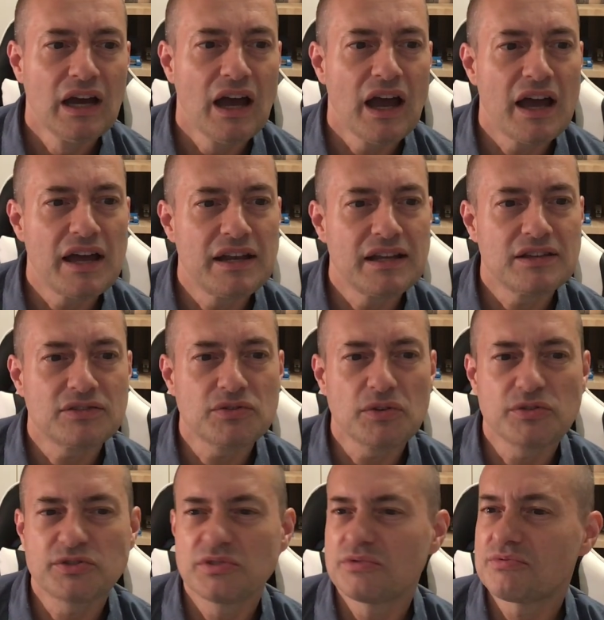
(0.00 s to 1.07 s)
and it
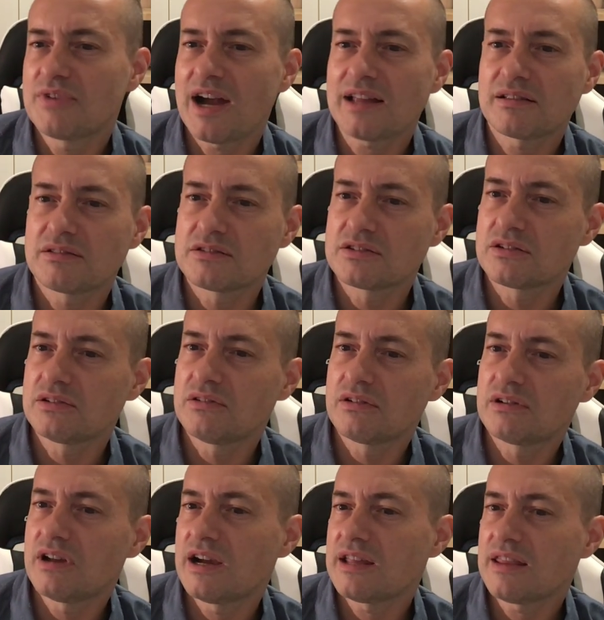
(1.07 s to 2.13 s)
sort of rattles
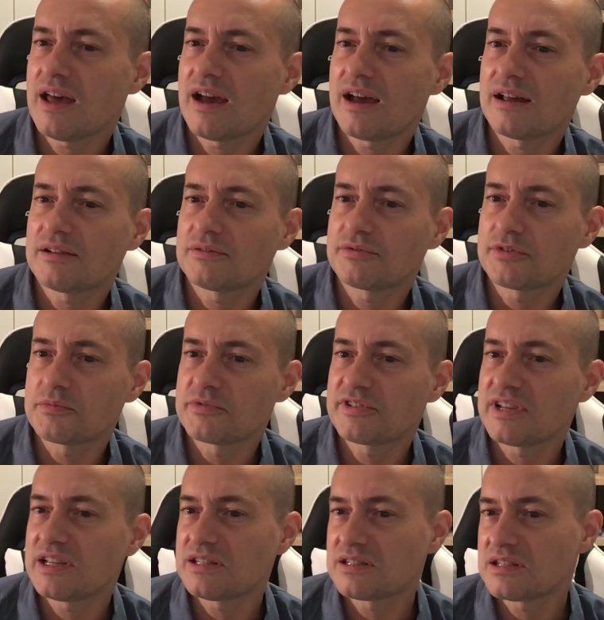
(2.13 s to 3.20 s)
along like that from
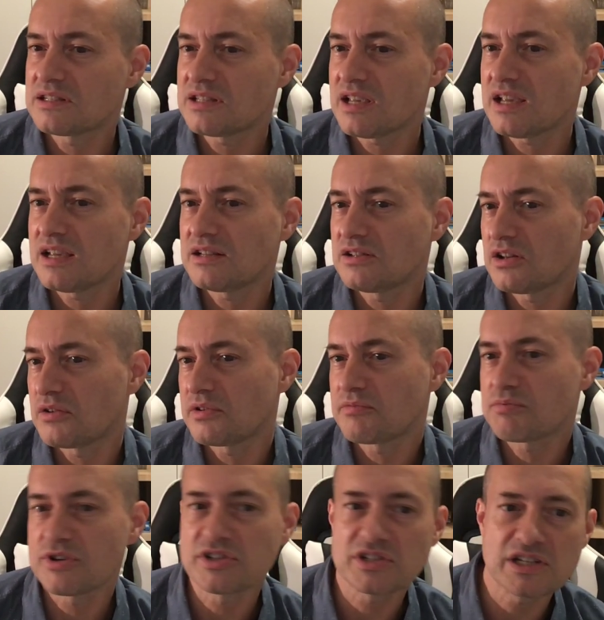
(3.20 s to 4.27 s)
scene to scene. A
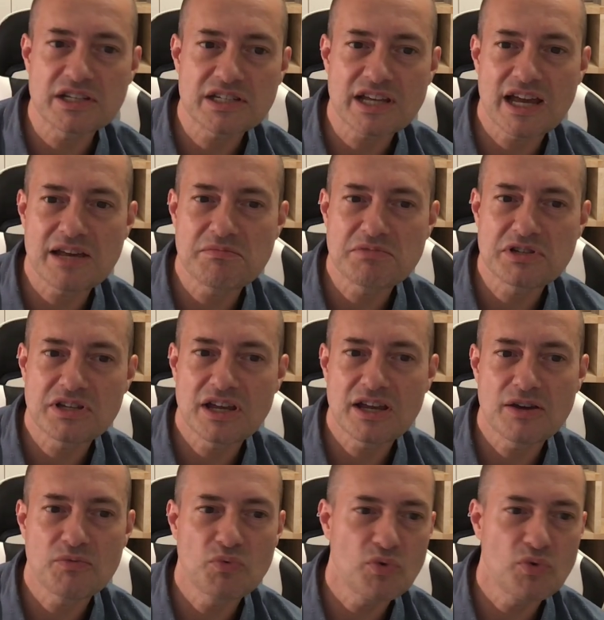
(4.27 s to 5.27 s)
prison escape scene,